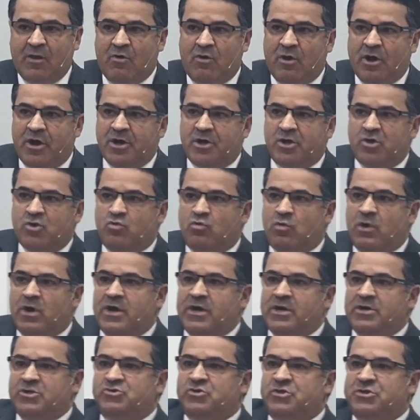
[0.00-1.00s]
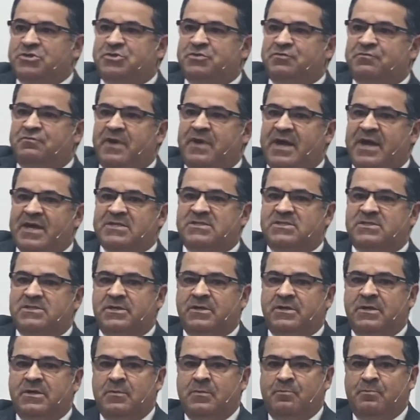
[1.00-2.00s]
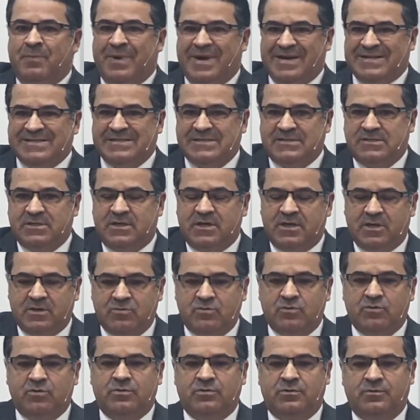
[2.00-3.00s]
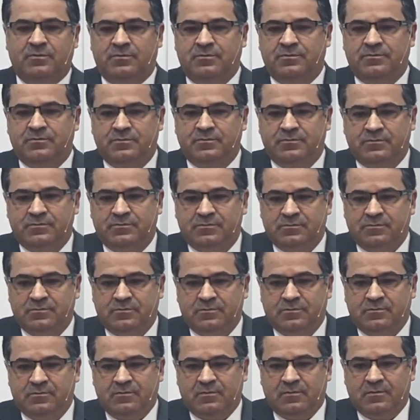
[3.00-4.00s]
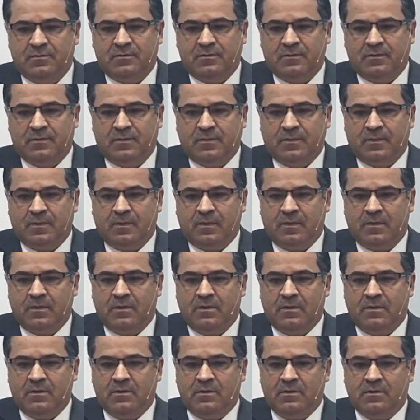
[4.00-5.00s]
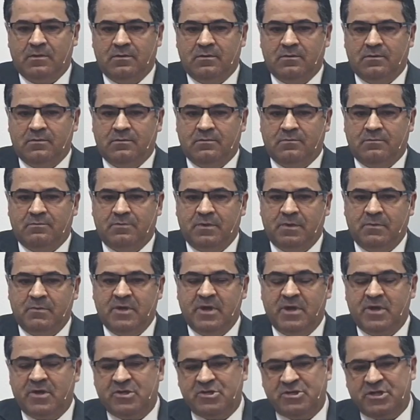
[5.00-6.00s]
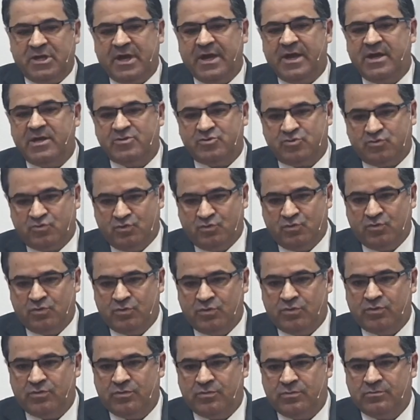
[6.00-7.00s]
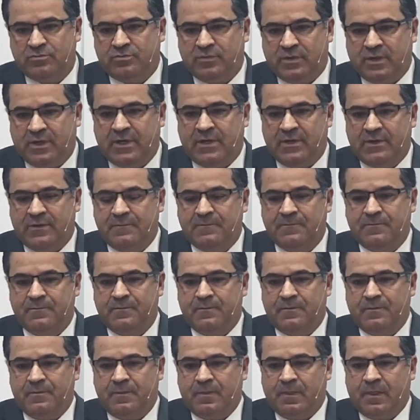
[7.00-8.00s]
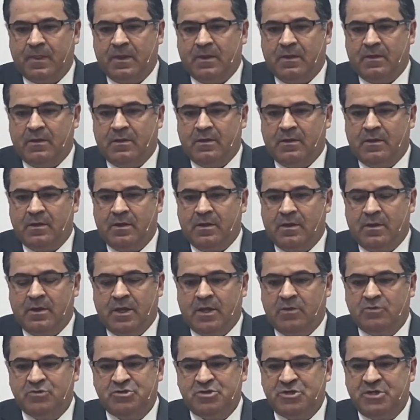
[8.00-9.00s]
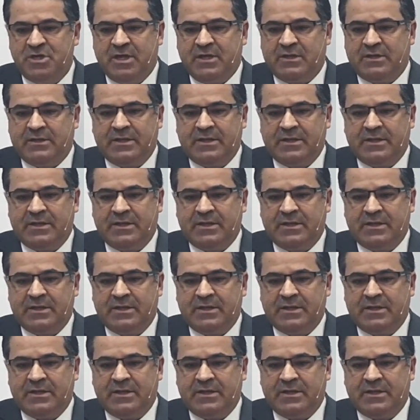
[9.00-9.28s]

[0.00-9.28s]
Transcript: They could not, at the moment when the angel was passing by, passing over, first it was a,